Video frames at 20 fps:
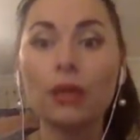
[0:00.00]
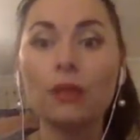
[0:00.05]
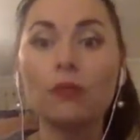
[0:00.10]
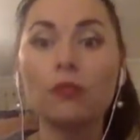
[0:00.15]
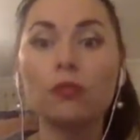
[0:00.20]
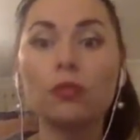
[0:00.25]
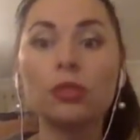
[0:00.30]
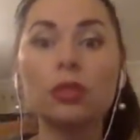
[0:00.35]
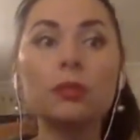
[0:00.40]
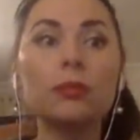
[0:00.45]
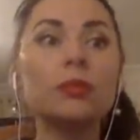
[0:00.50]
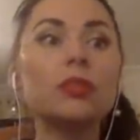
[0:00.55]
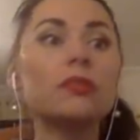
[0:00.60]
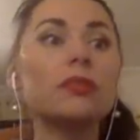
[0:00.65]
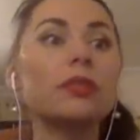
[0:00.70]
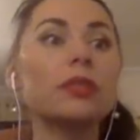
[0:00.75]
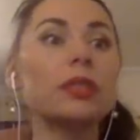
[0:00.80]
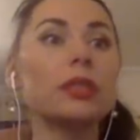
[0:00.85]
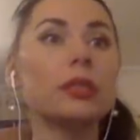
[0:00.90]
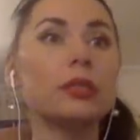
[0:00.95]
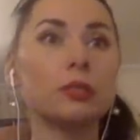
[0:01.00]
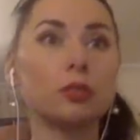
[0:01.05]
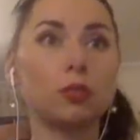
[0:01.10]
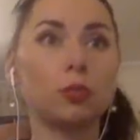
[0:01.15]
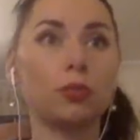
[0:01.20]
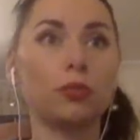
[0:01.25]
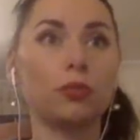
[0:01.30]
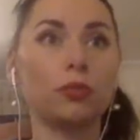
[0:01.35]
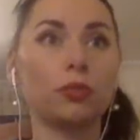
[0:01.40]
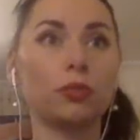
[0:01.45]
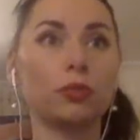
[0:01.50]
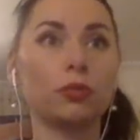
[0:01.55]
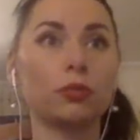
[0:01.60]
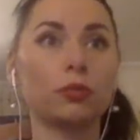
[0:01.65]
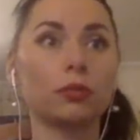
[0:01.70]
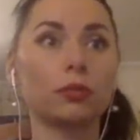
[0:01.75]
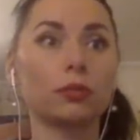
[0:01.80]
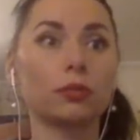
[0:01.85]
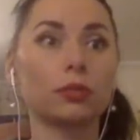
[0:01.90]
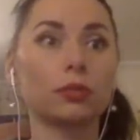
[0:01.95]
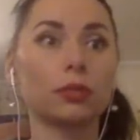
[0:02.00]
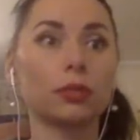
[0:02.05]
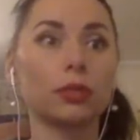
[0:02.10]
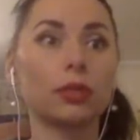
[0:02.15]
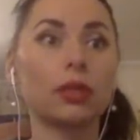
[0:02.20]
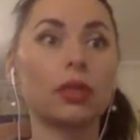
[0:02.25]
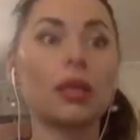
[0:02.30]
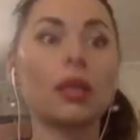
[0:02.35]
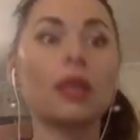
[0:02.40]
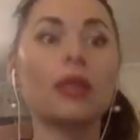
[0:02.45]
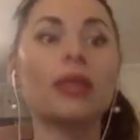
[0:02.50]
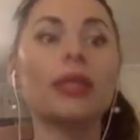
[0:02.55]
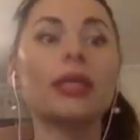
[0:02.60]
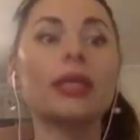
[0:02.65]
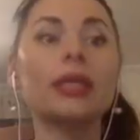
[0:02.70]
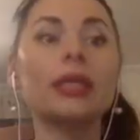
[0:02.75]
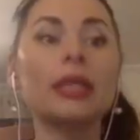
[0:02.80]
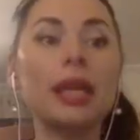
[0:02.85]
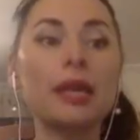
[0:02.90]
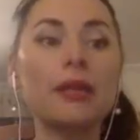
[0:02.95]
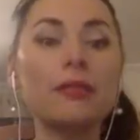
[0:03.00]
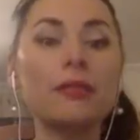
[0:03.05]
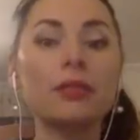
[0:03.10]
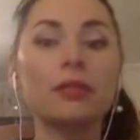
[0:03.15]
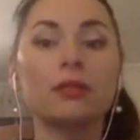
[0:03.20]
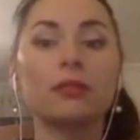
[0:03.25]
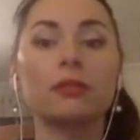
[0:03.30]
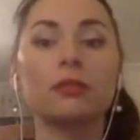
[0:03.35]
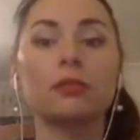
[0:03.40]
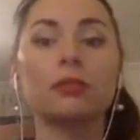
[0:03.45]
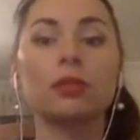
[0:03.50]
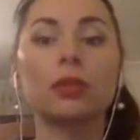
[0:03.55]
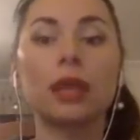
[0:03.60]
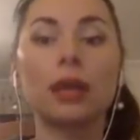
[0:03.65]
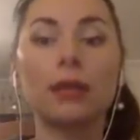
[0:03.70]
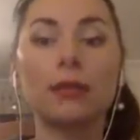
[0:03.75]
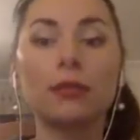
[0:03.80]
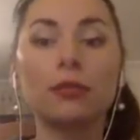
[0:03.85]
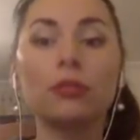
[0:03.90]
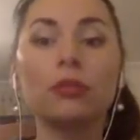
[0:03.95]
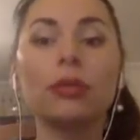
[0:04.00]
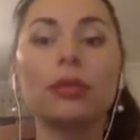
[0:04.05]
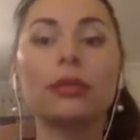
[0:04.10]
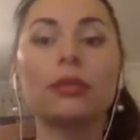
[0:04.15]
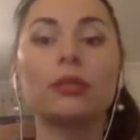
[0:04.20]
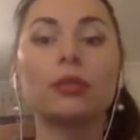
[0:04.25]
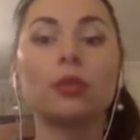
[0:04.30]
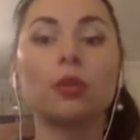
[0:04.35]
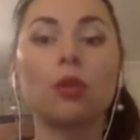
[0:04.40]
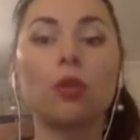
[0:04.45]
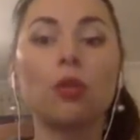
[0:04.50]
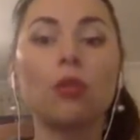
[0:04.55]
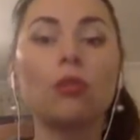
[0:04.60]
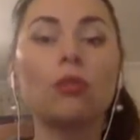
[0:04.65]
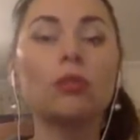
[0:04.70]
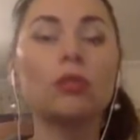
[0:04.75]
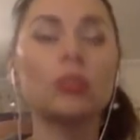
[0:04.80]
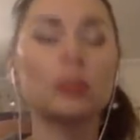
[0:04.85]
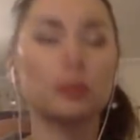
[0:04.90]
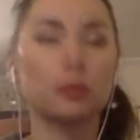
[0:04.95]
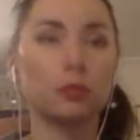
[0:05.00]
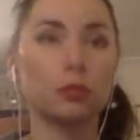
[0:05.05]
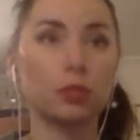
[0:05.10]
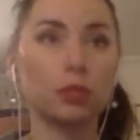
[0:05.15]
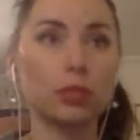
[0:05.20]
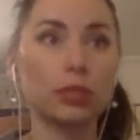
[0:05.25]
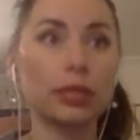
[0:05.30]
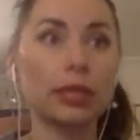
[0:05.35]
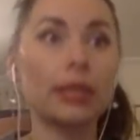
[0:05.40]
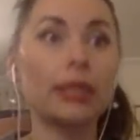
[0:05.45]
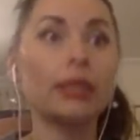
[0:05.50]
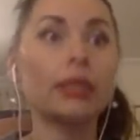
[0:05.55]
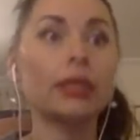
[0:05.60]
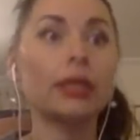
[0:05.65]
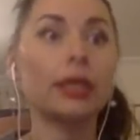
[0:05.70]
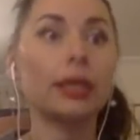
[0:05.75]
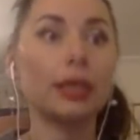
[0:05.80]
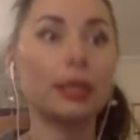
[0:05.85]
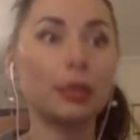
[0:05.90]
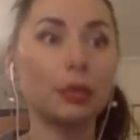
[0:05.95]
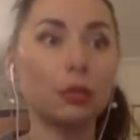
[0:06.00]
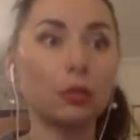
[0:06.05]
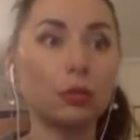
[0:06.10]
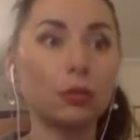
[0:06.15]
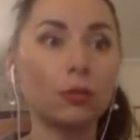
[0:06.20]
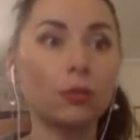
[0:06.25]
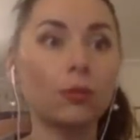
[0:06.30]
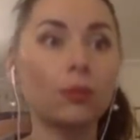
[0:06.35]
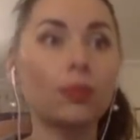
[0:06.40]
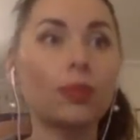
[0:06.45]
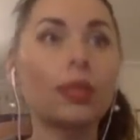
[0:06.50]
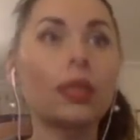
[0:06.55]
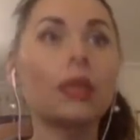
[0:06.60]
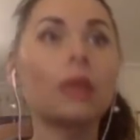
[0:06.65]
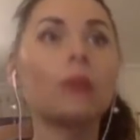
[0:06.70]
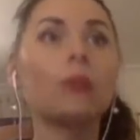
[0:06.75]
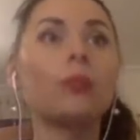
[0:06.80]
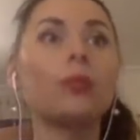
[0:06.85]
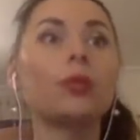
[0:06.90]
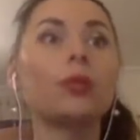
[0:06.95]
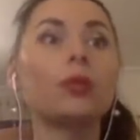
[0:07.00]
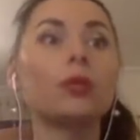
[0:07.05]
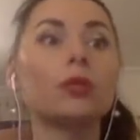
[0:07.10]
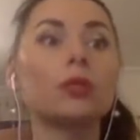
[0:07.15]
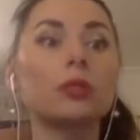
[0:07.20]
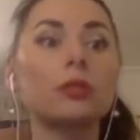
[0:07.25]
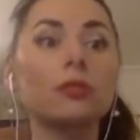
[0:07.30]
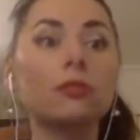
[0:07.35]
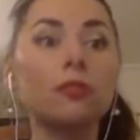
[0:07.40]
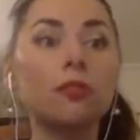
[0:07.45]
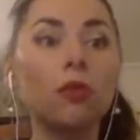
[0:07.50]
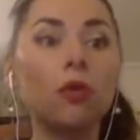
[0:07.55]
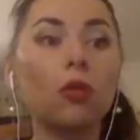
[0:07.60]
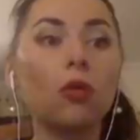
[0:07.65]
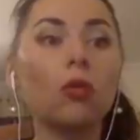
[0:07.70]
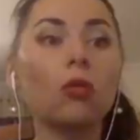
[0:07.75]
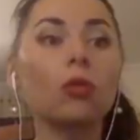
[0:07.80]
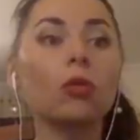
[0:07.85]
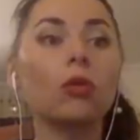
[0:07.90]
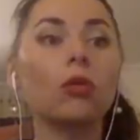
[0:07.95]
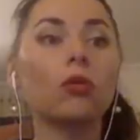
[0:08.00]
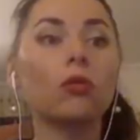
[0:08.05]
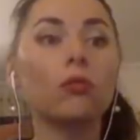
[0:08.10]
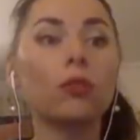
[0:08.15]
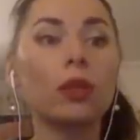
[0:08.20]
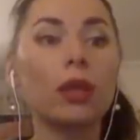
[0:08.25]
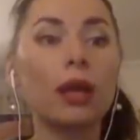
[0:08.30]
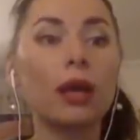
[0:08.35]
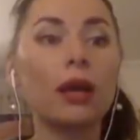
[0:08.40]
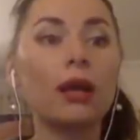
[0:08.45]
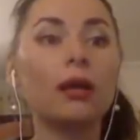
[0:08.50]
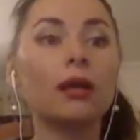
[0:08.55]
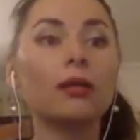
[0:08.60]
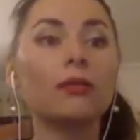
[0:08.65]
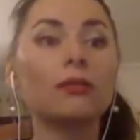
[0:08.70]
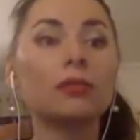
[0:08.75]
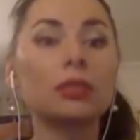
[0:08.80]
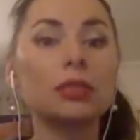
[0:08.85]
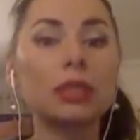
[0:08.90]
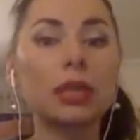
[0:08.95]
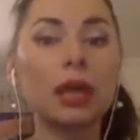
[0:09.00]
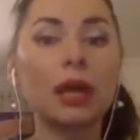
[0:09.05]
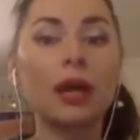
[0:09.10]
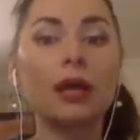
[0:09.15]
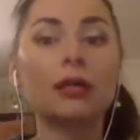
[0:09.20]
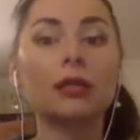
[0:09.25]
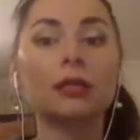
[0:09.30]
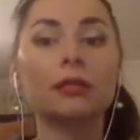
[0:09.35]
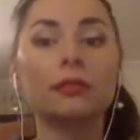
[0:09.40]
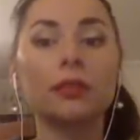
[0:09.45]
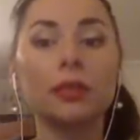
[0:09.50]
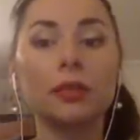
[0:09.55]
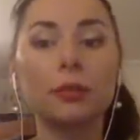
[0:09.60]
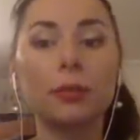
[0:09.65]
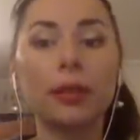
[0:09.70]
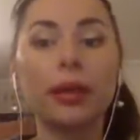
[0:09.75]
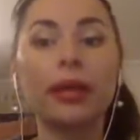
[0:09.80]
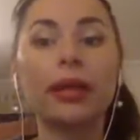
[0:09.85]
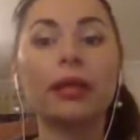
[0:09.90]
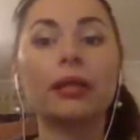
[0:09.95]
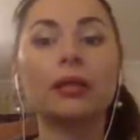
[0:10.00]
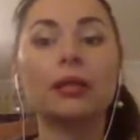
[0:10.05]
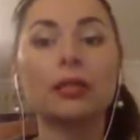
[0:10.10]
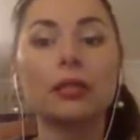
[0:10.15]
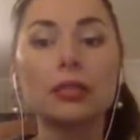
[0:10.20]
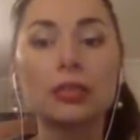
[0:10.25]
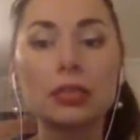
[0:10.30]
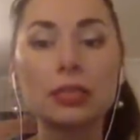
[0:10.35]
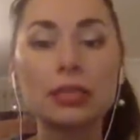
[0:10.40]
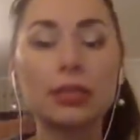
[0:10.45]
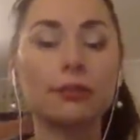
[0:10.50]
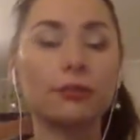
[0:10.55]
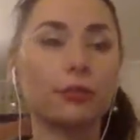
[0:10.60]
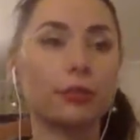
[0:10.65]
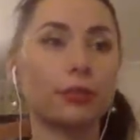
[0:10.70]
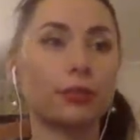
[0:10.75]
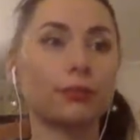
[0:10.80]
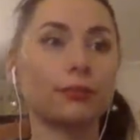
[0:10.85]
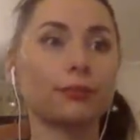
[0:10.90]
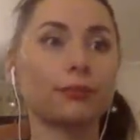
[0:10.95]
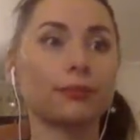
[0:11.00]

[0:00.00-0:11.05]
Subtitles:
For him it's very easy to be with you. He never will love you and you always will stay alone. Because fall of love start when men suffer.